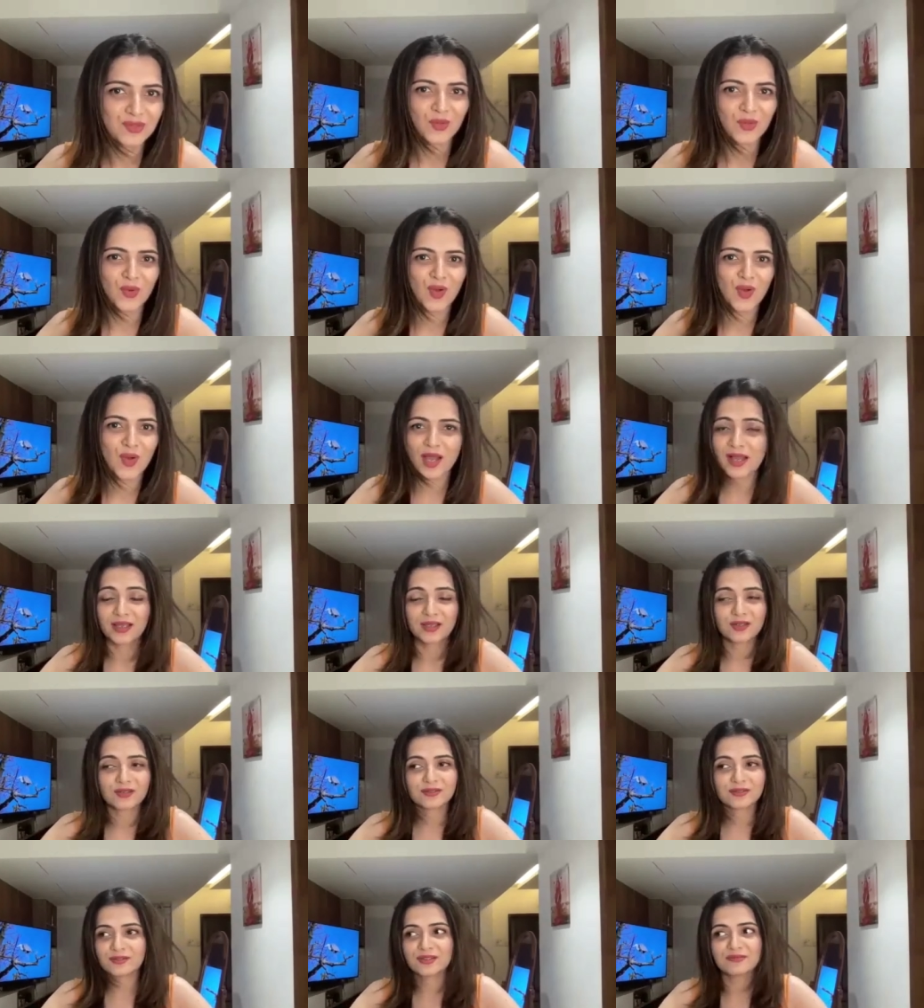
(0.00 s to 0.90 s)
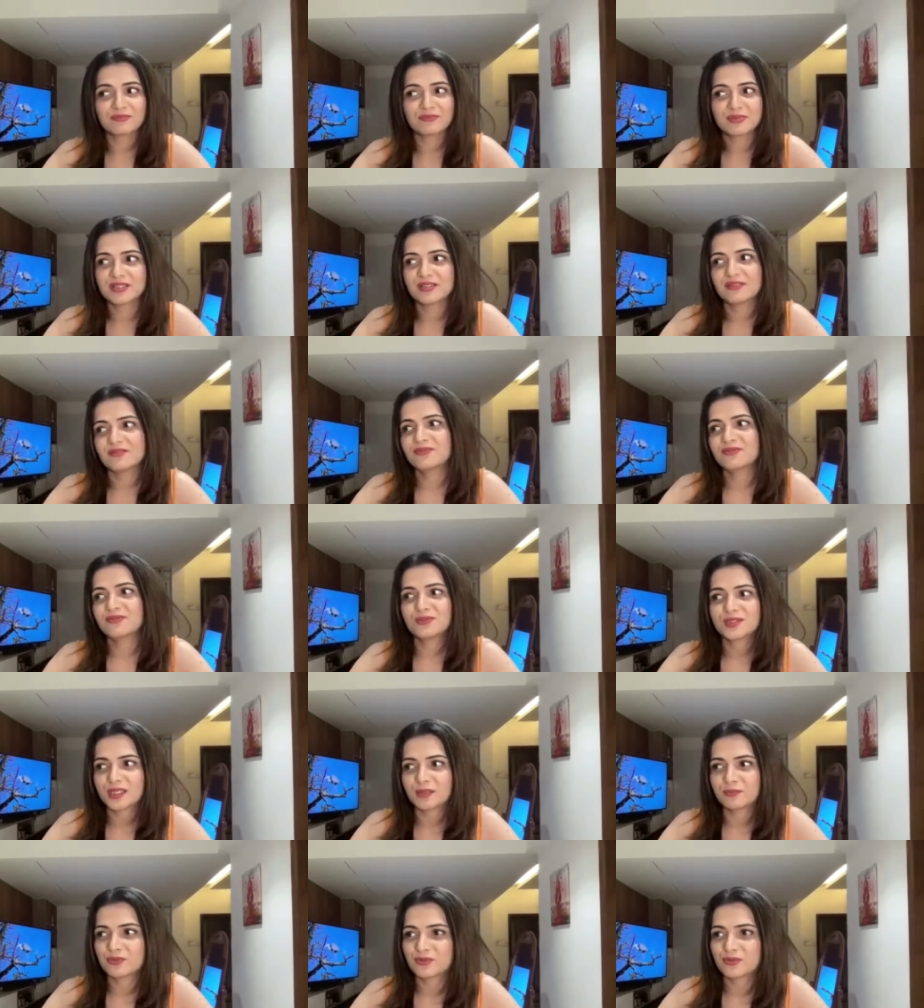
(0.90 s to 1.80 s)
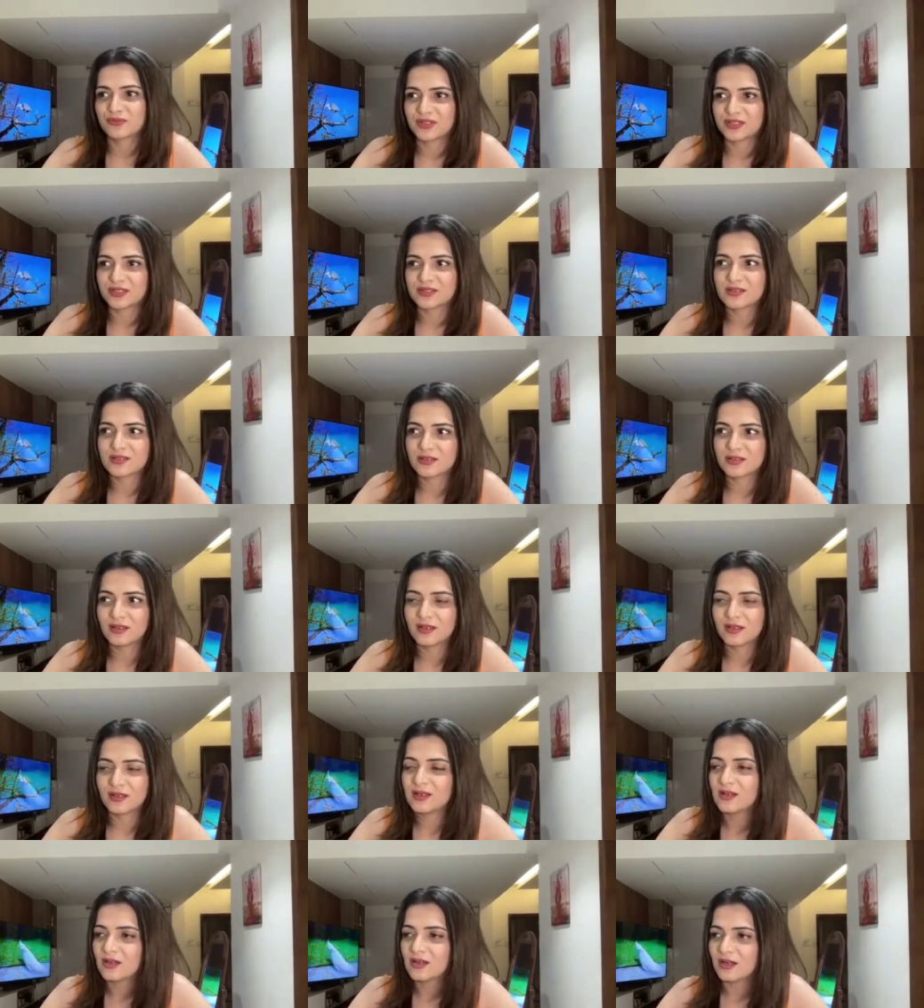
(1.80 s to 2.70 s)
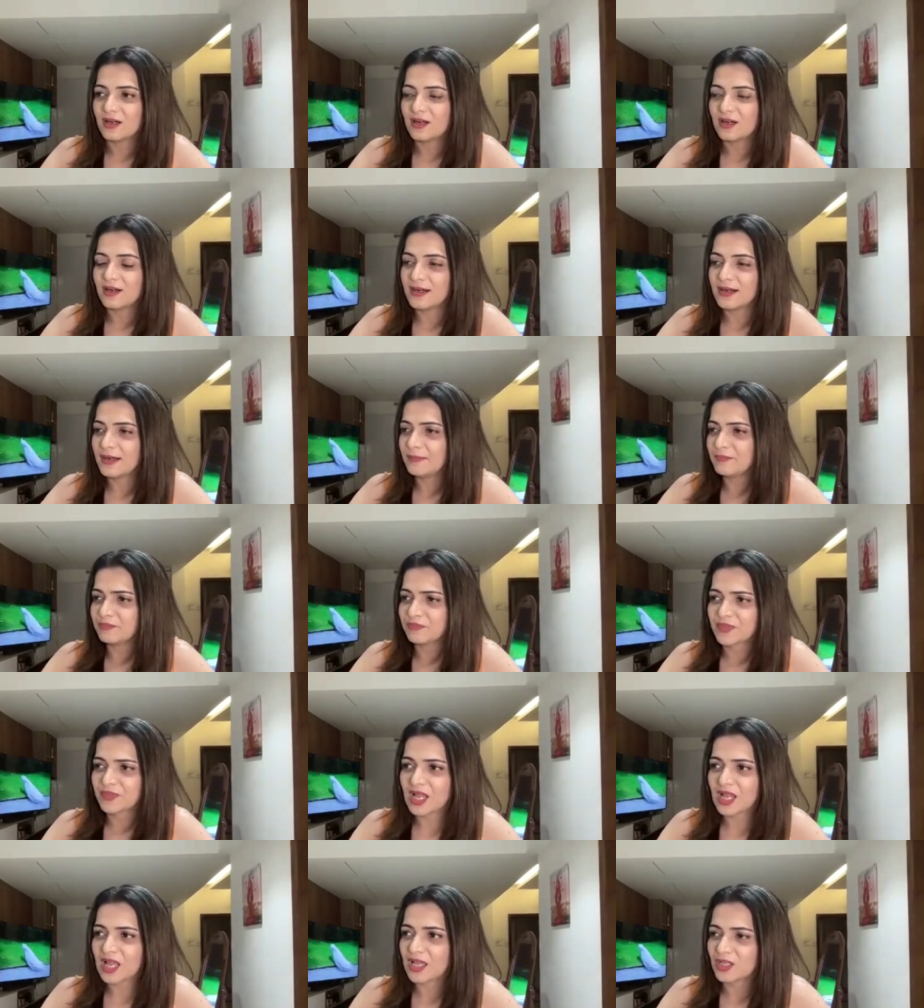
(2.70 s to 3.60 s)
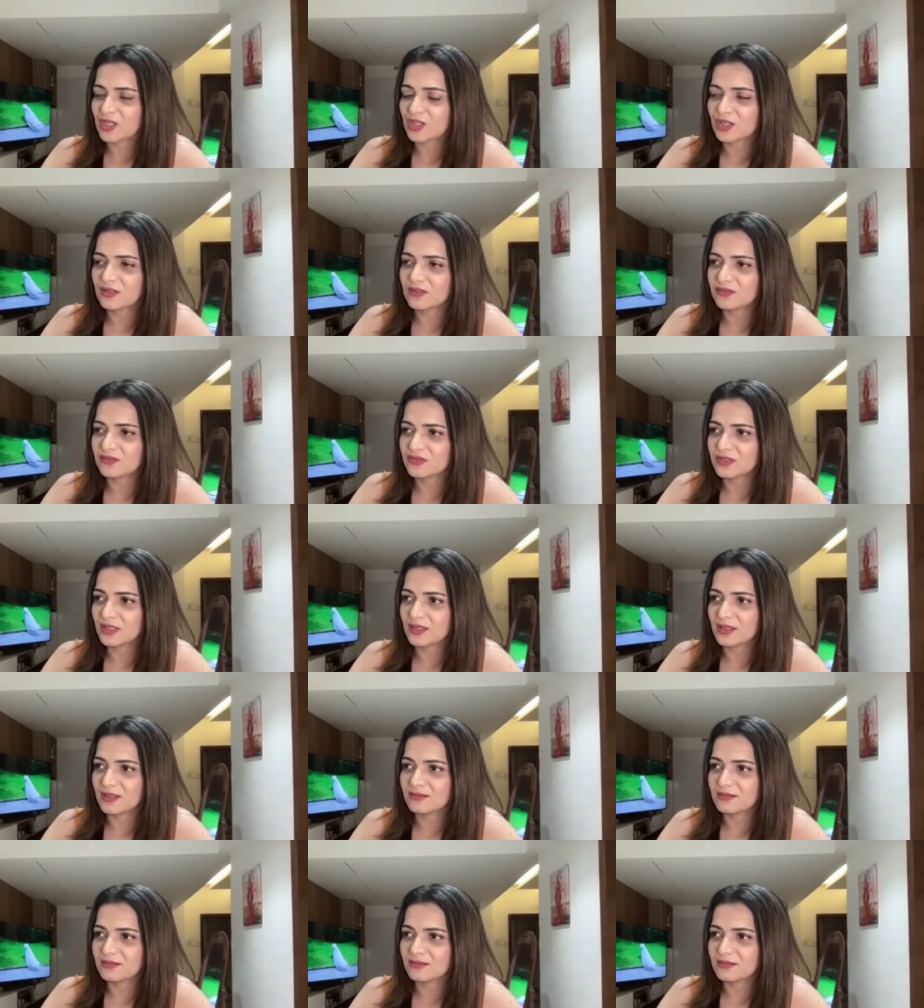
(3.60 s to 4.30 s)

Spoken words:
so I could have been a full-time professor. I could have